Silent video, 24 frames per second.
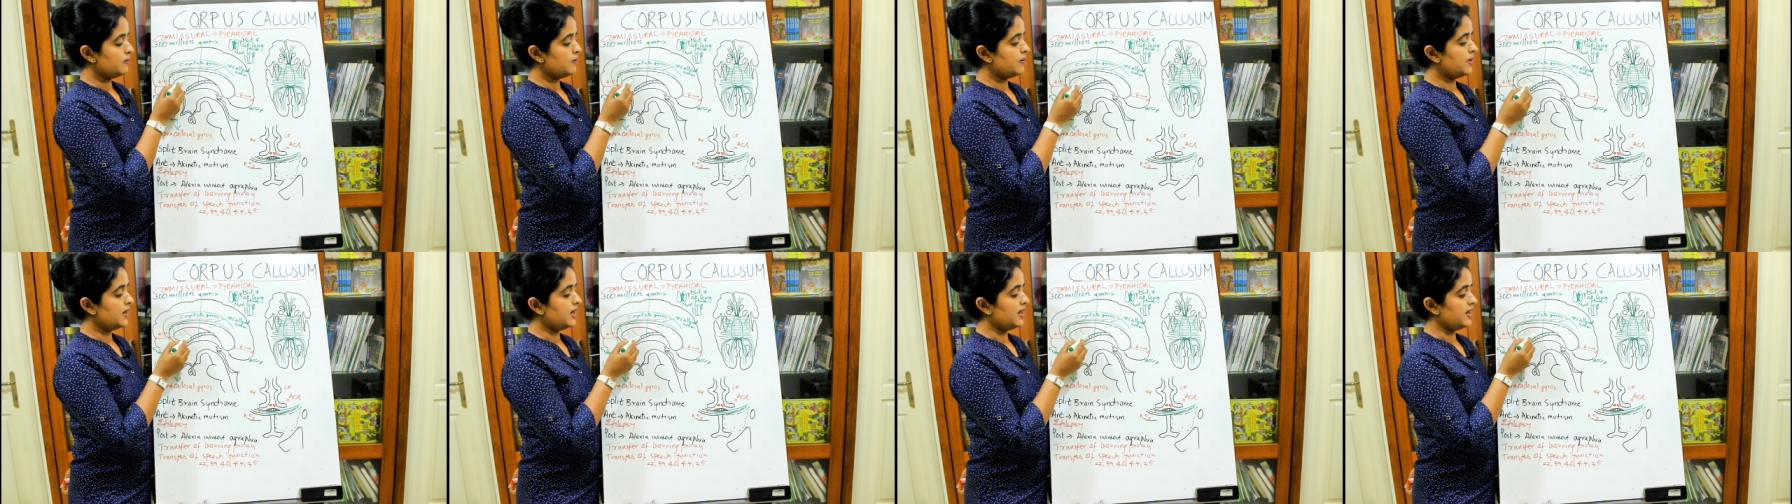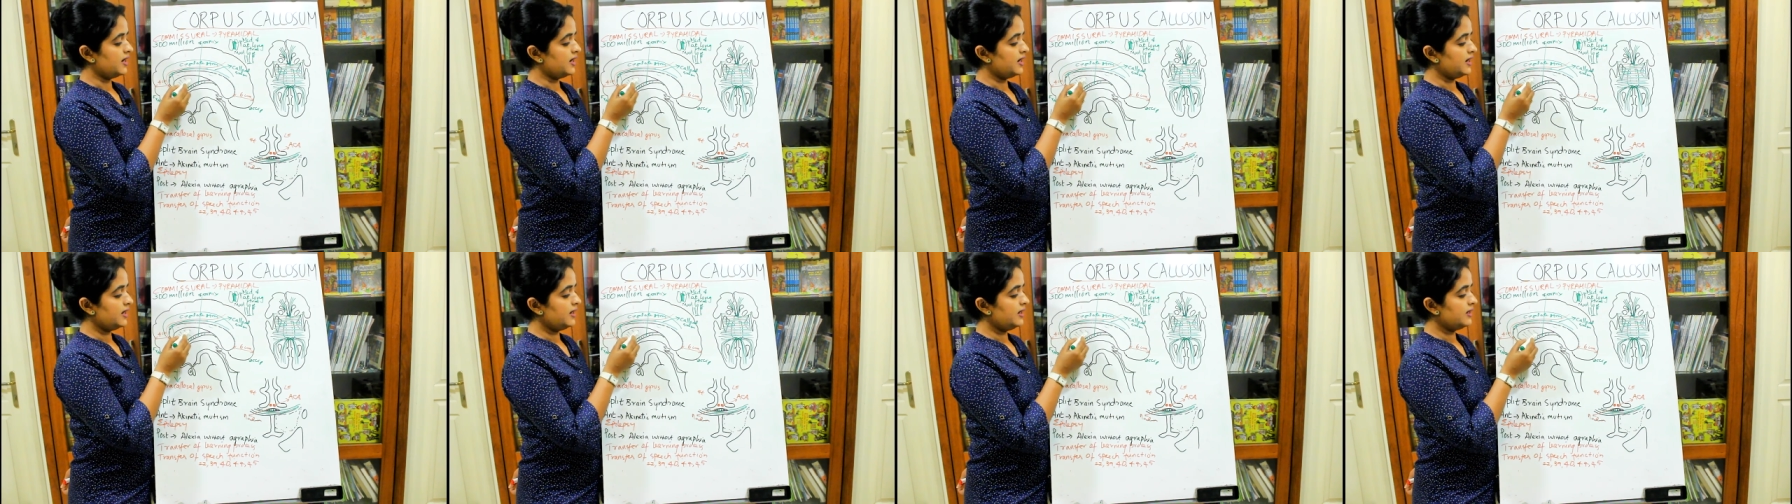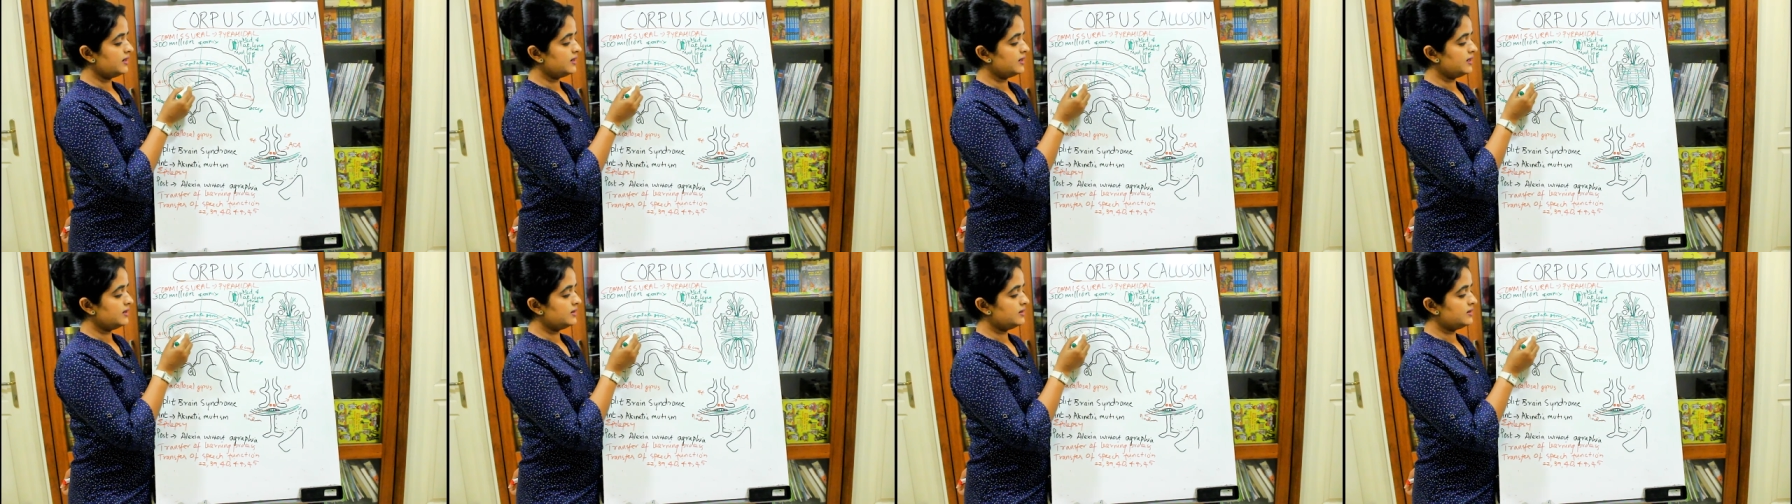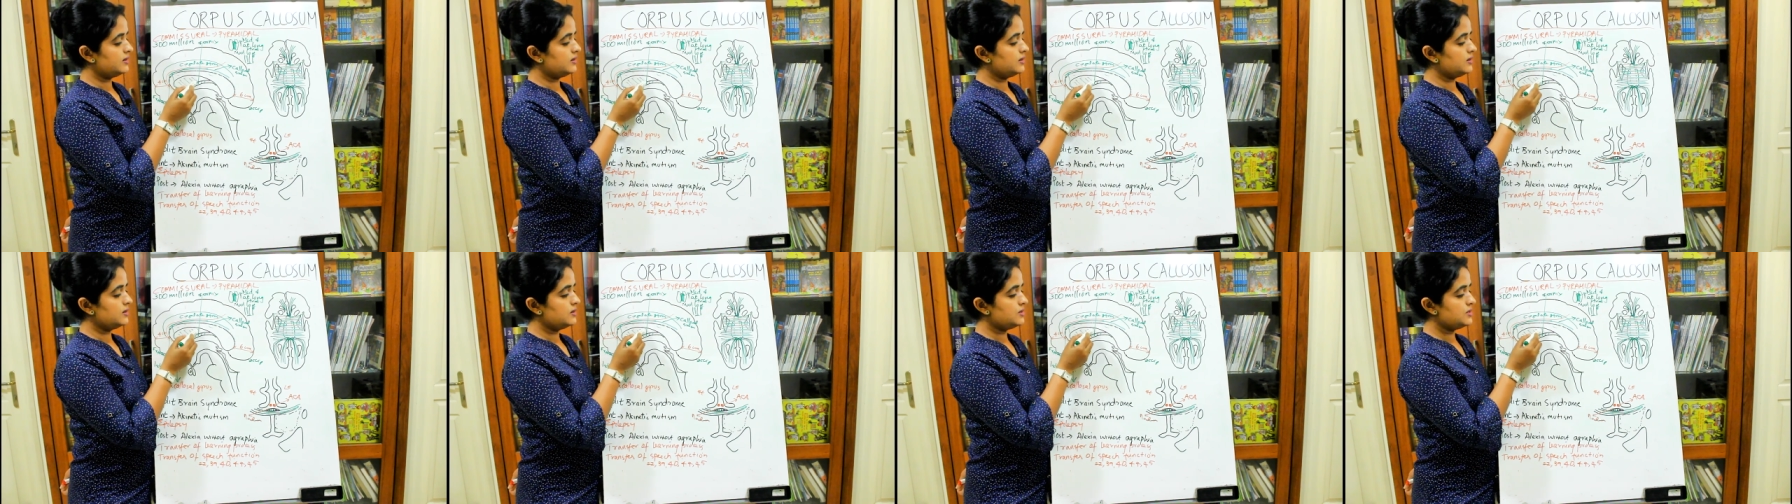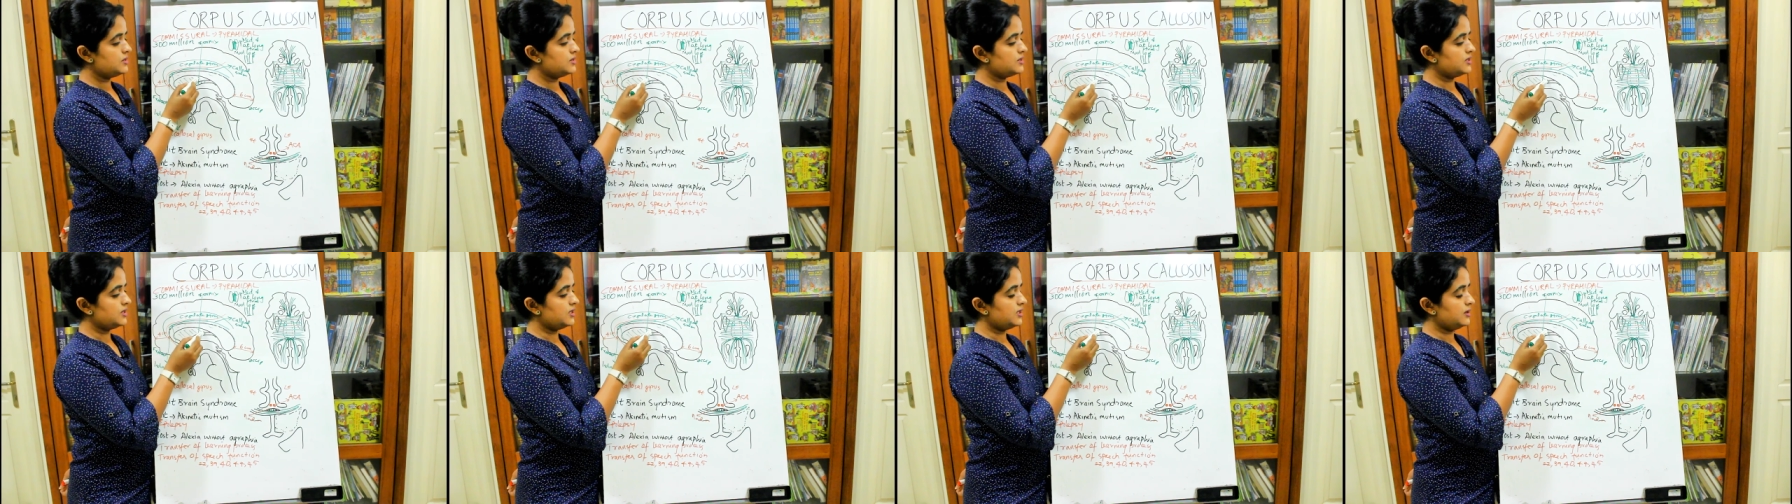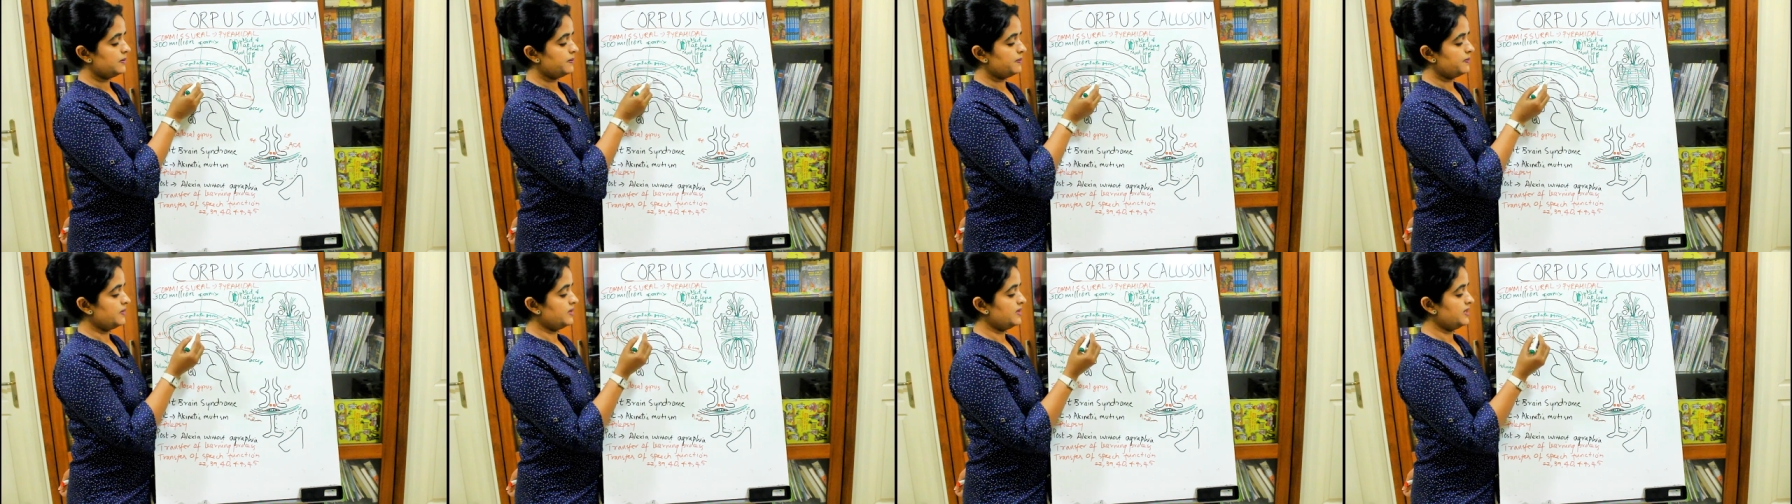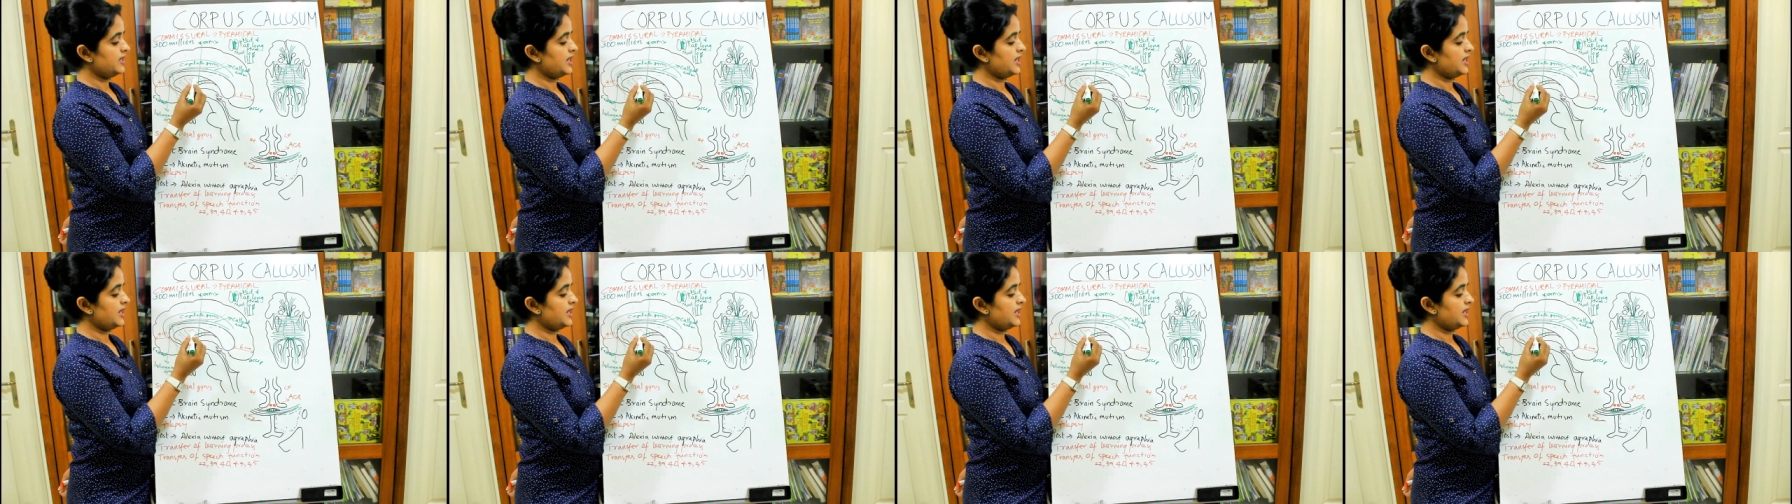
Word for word: by a thin strip